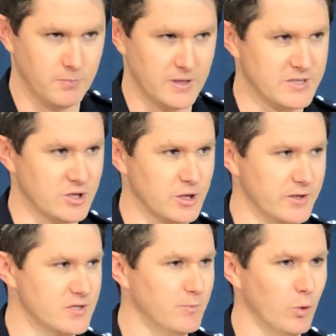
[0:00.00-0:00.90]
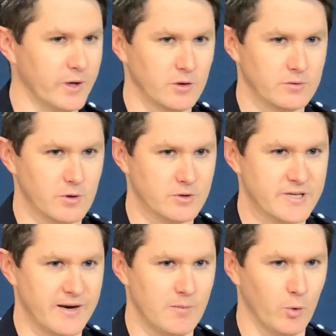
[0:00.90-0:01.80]
essentially this morning, on
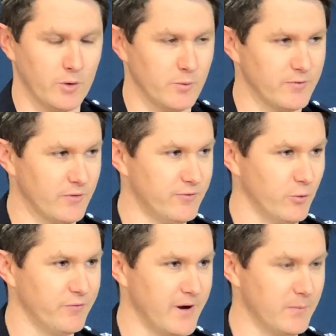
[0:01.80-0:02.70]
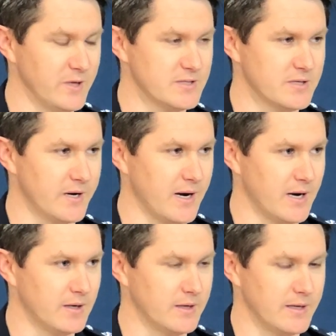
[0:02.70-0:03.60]
Sunday morning, we've got four families that
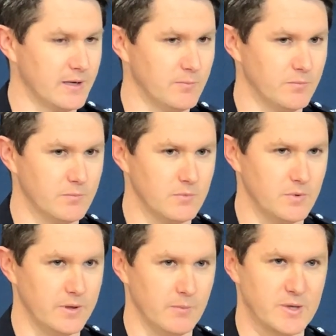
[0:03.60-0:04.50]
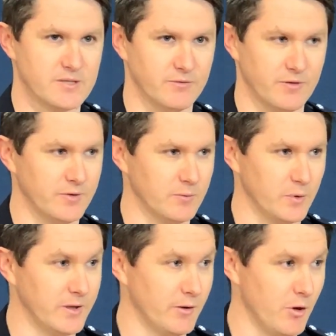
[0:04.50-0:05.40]
are in the midst of living
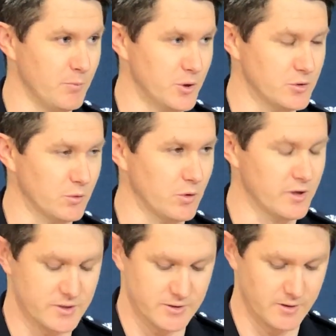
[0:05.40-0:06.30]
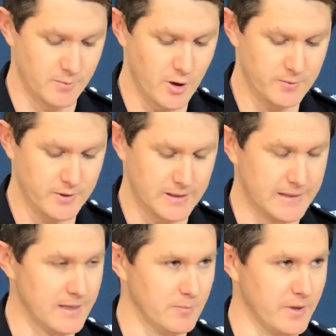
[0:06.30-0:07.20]
within their own personal crisis at the moment,
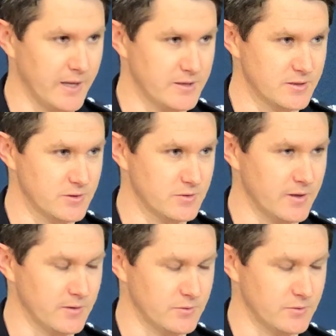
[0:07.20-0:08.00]
and that is